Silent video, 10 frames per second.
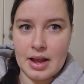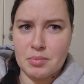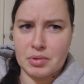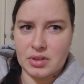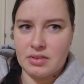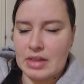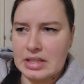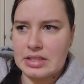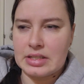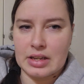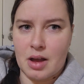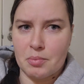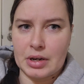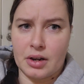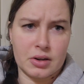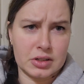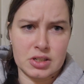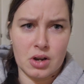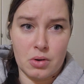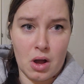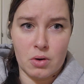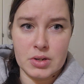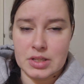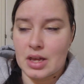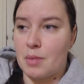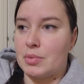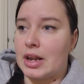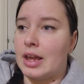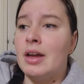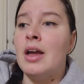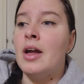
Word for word: I believe that's the company or Good to Go Co is the company.